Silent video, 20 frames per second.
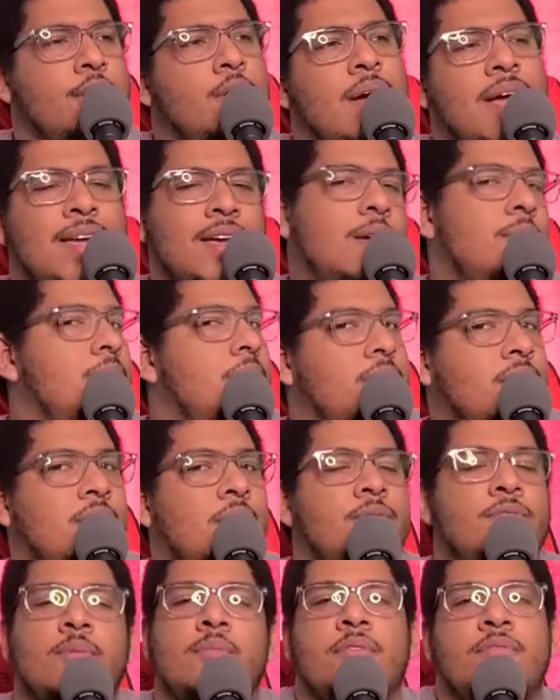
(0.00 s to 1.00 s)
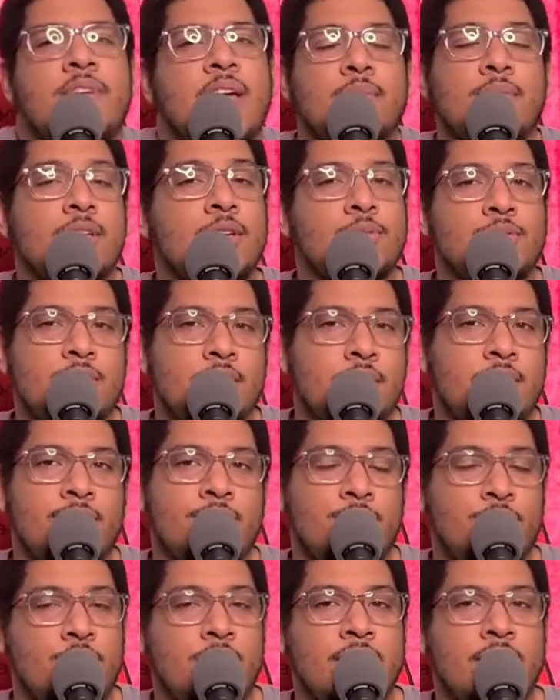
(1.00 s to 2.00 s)
I come I come from a family who didn't
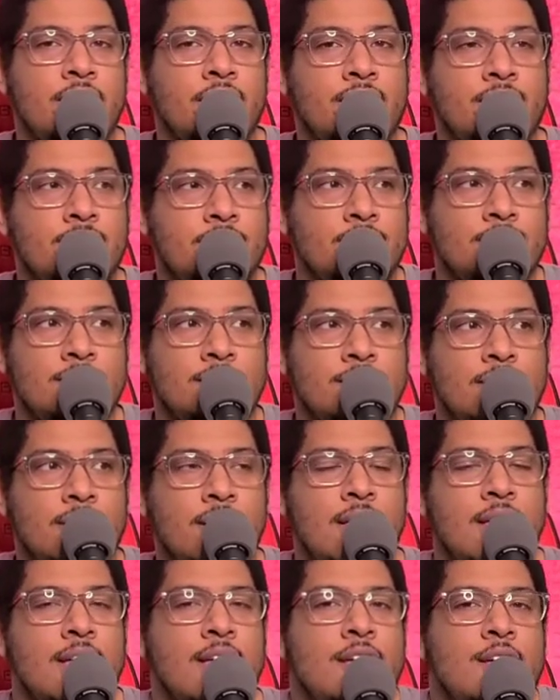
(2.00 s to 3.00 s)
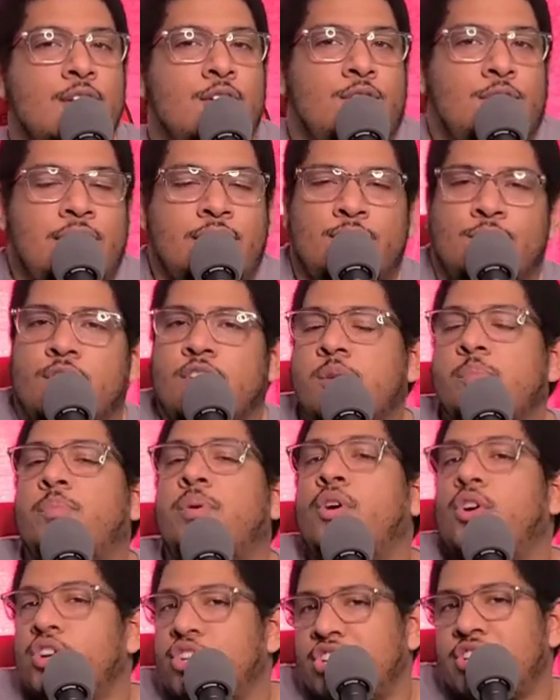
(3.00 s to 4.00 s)
really, who didn't really
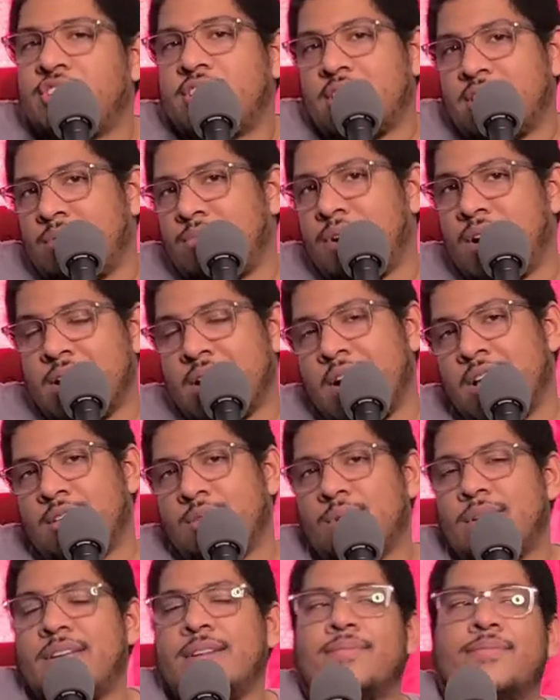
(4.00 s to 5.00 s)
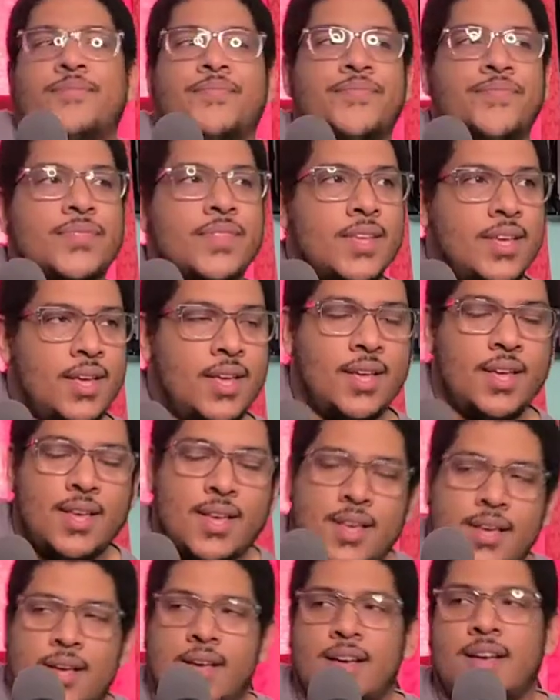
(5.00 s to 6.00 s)
push celebrating Halloween,
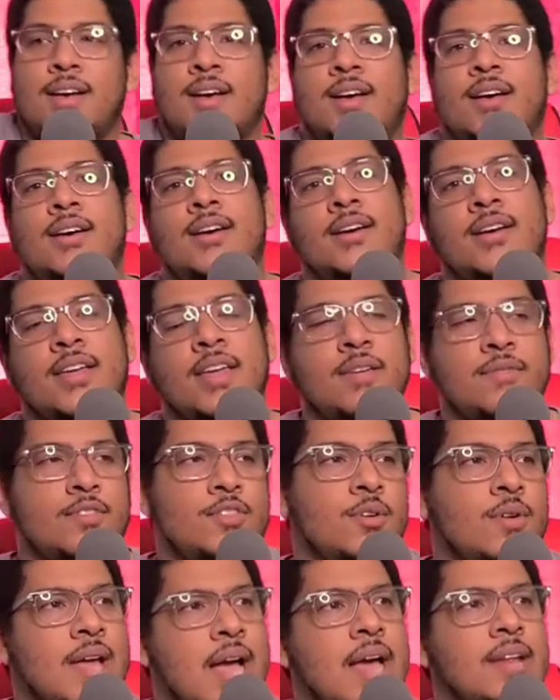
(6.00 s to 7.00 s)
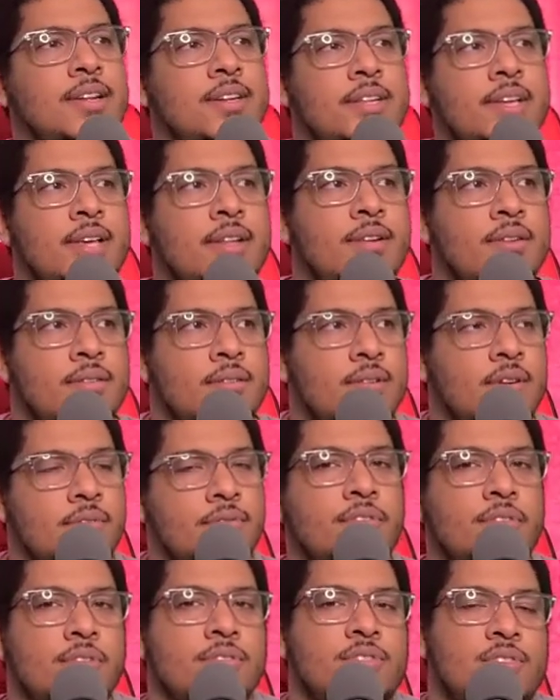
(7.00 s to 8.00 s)
uh, even though kind of did, a
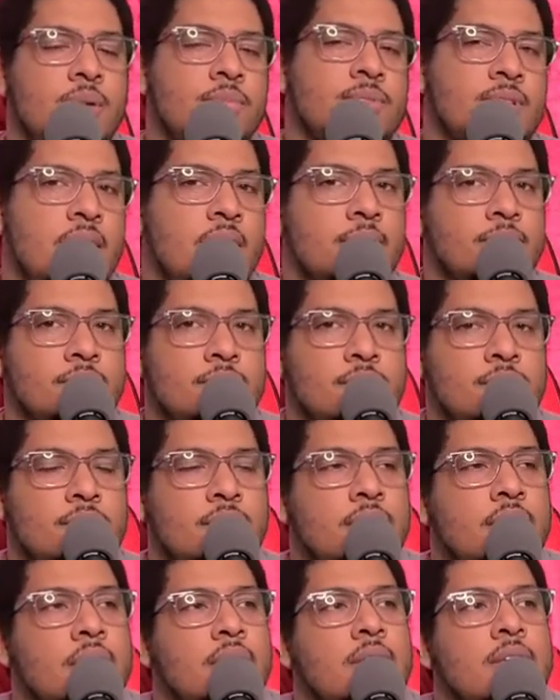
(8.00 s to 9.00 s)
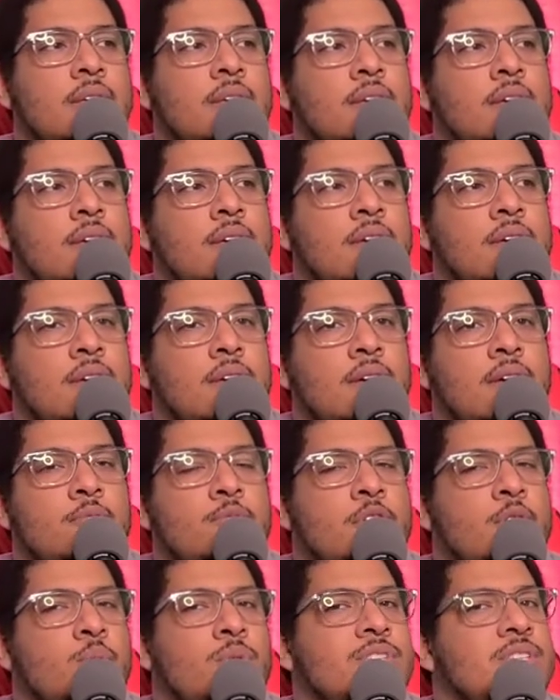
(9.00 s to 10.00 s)
few sometimes, uh, but
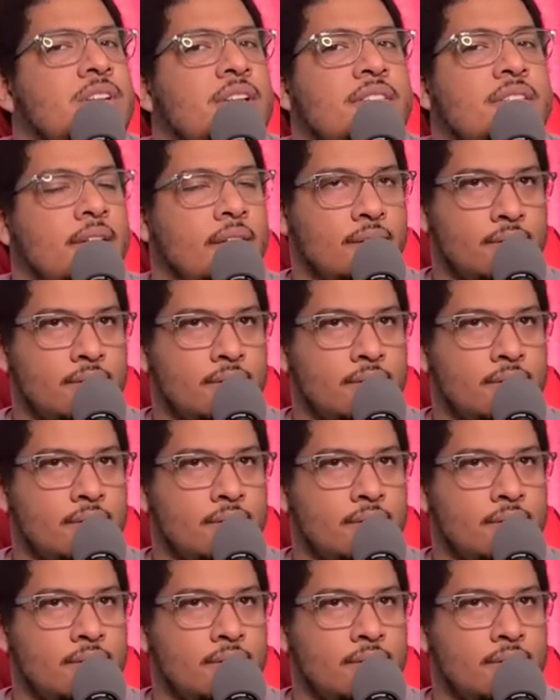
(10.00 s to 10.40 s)
it wasn't a thing.